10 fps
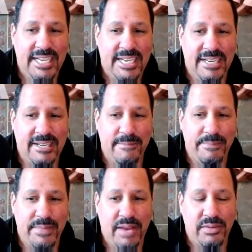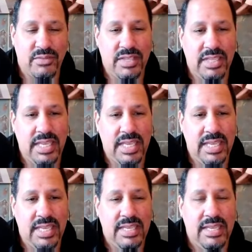I was
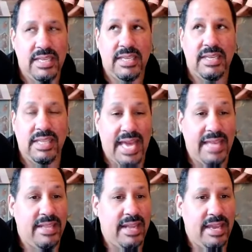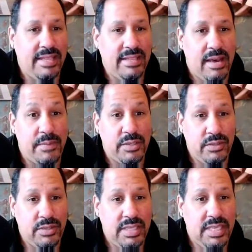really glad that I had the
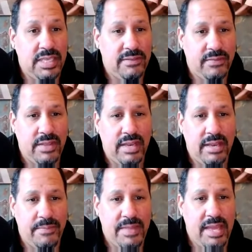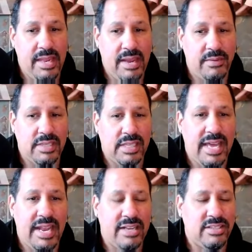opportunity. And I was
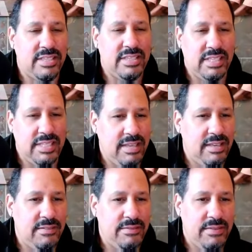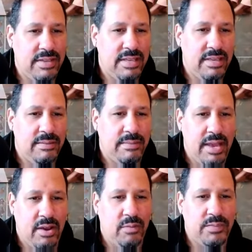glad actually to leave
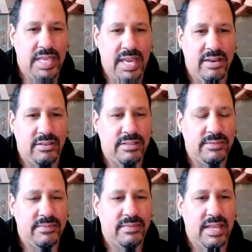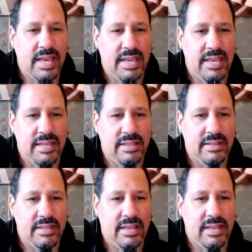my hometown. I
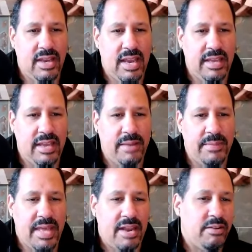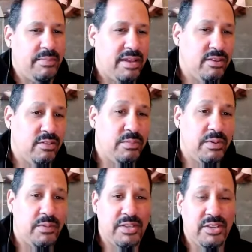mean, I don't know about you,
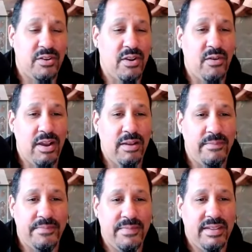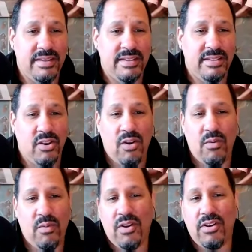but when you grow up, your
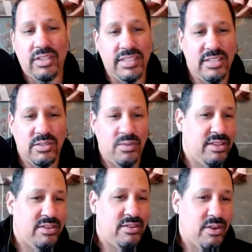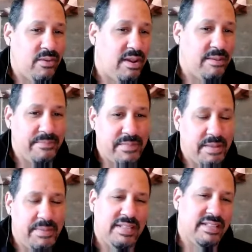whole world is where you grow up. I
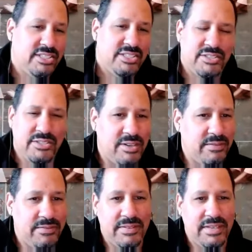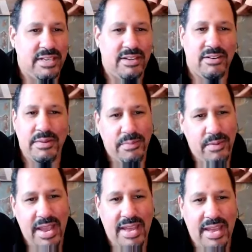mean, unless you're sort of an army
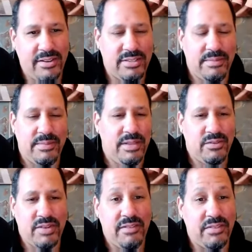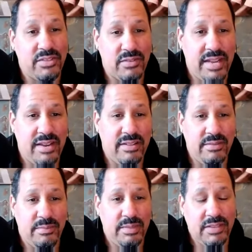brat or somebody who travels around
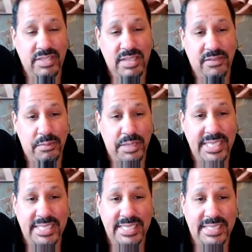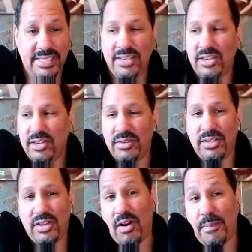and lives in different places, when
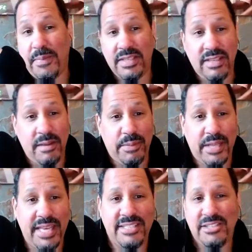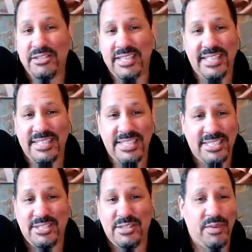you grow up in the same place, you think
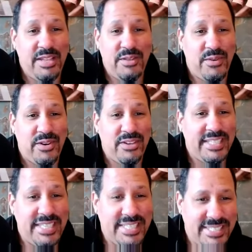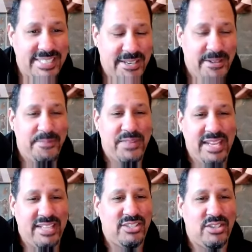this is the way the world is.
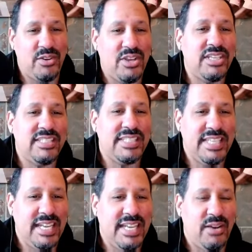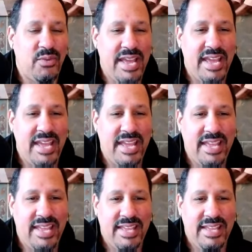And it's so good to get
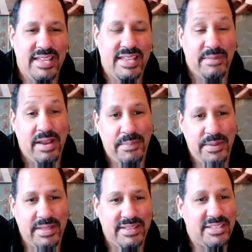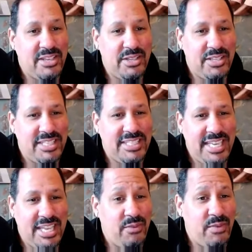away, in my opinion, it's good to
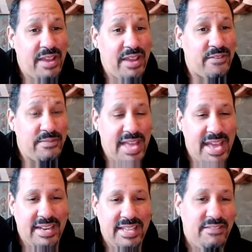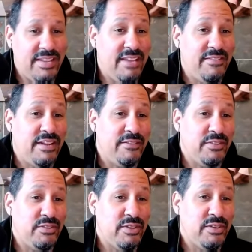get away from that. Even if
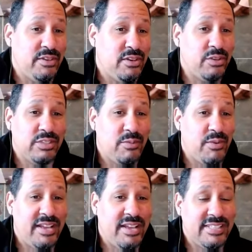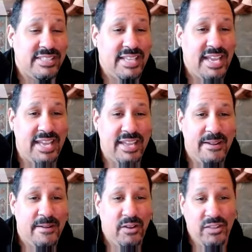you go somewhere else and say,
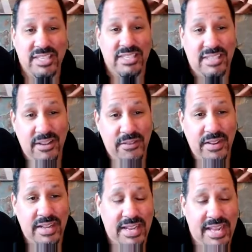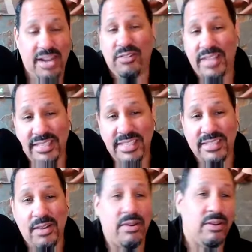oh, this is different and I don't like this,
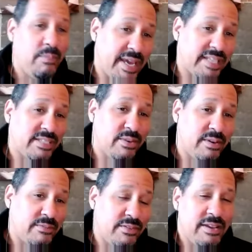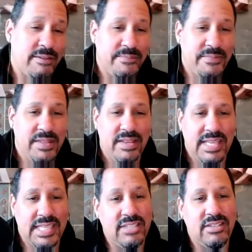I want to go back to where I'm from,
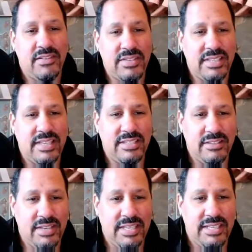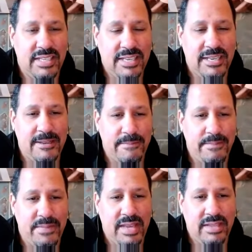at least you have a sense of it.
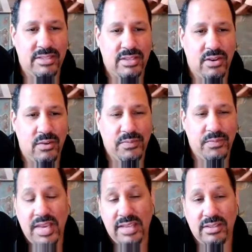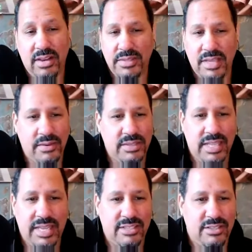And so, yeah, so I was
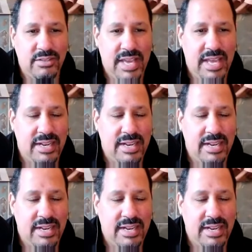glad to do that.